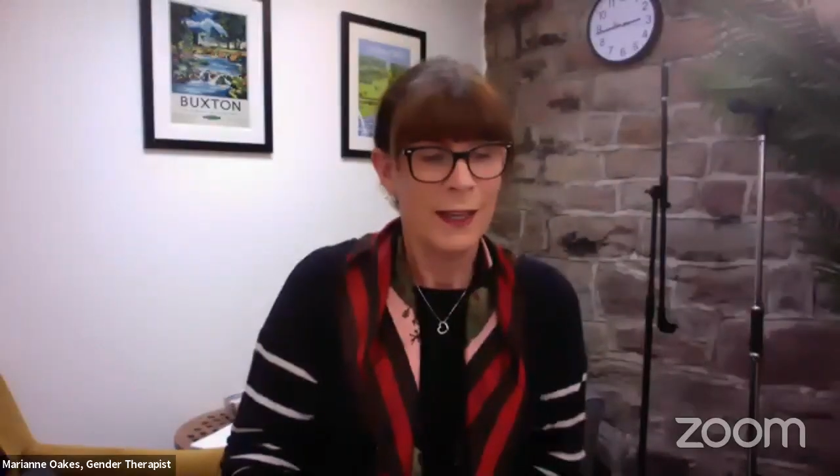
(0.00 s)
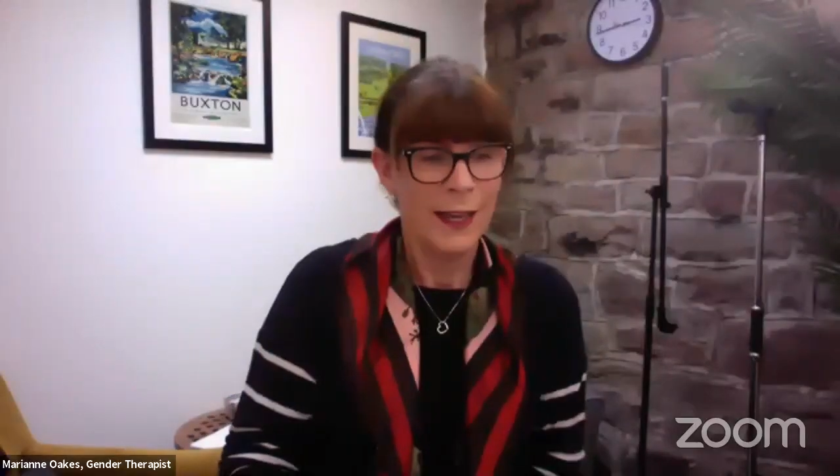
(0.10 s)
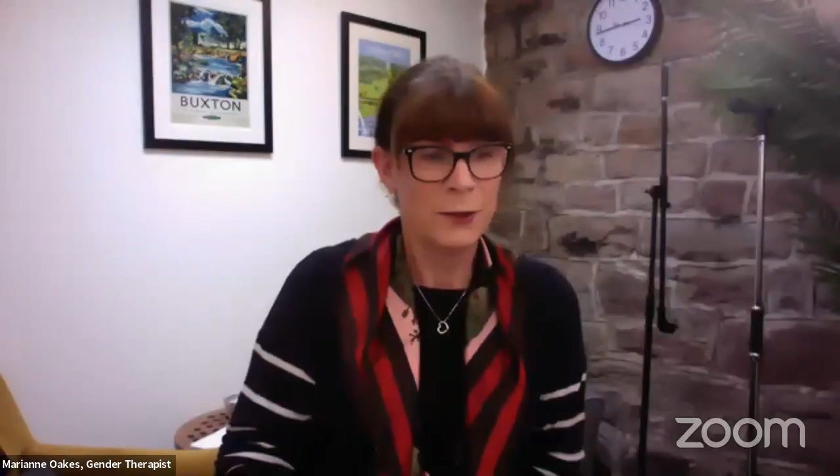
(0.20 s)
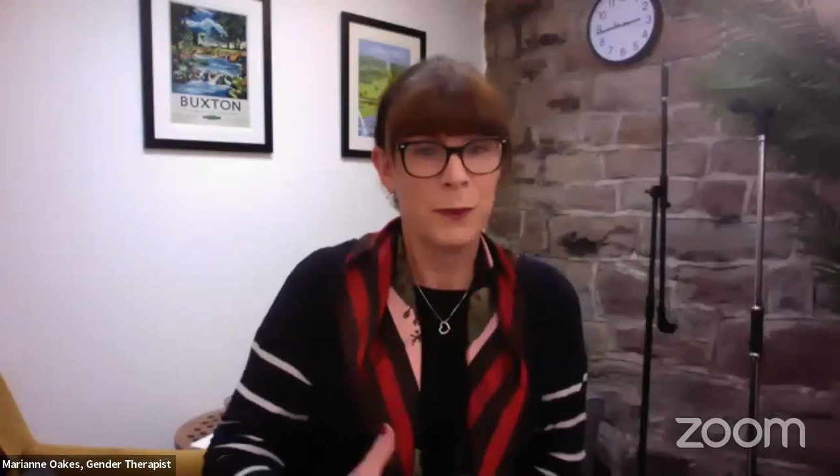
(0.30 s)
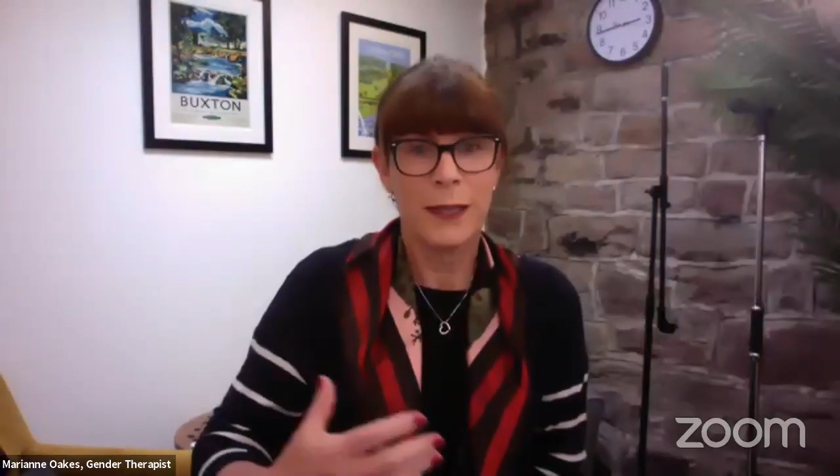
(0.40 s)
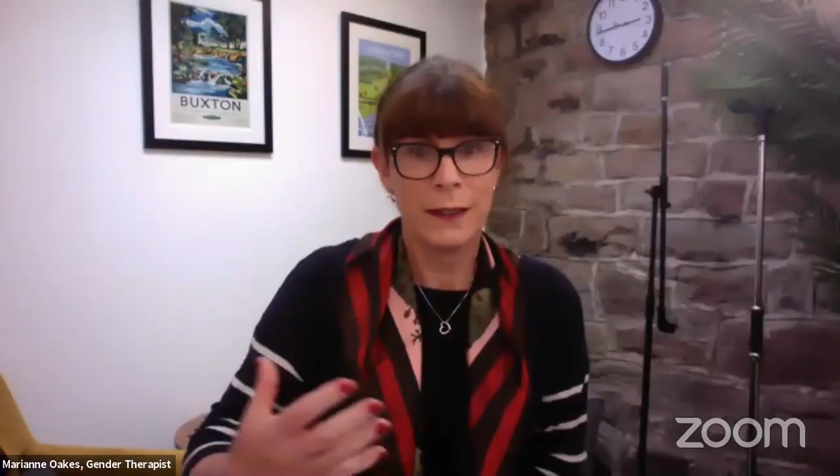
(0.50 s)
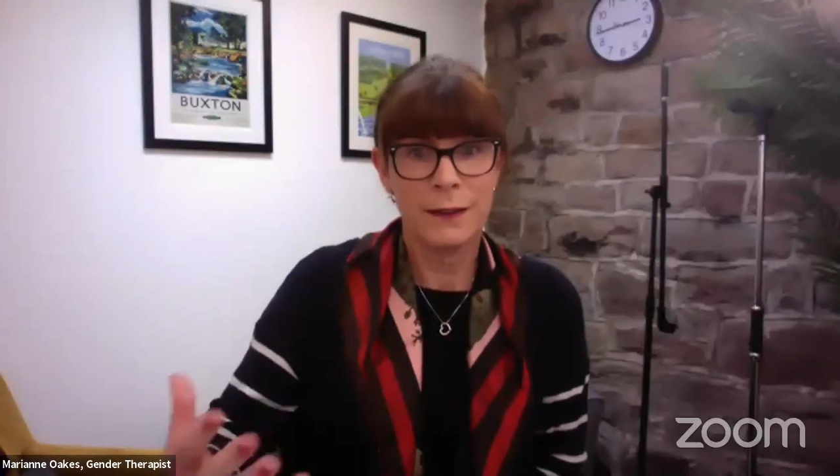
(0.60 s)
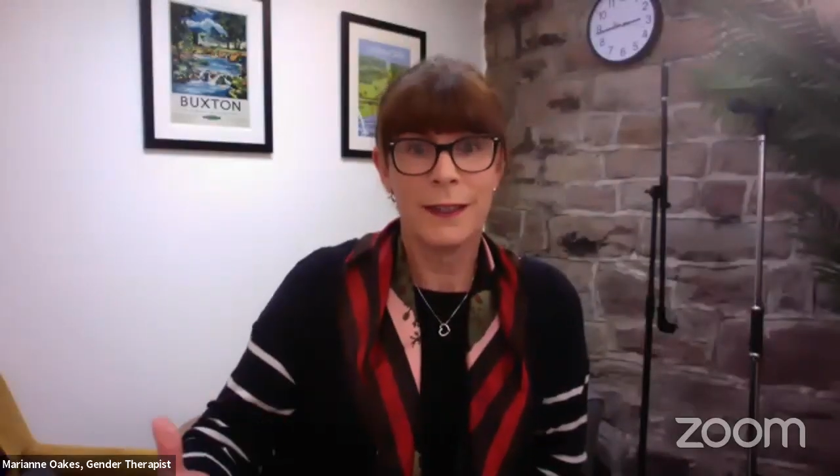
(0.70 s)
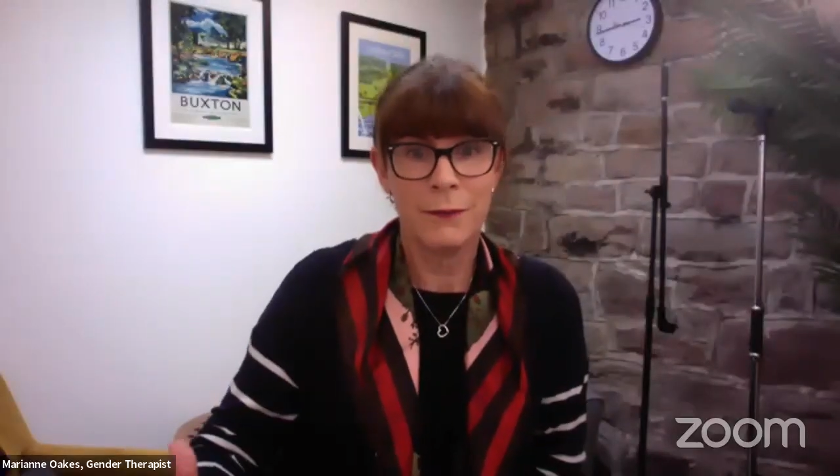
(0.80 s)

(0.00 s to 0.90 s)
is we gather the